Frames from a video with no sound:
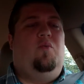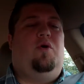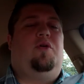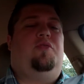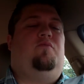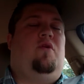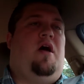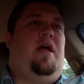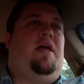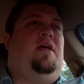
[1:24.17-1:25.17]
with
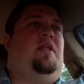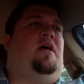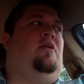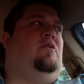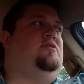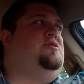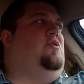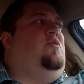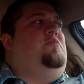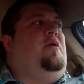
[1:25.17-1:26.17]
Ryan and
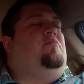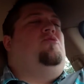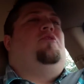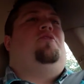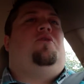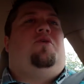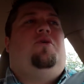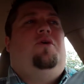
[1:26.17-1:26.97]
also with my brother.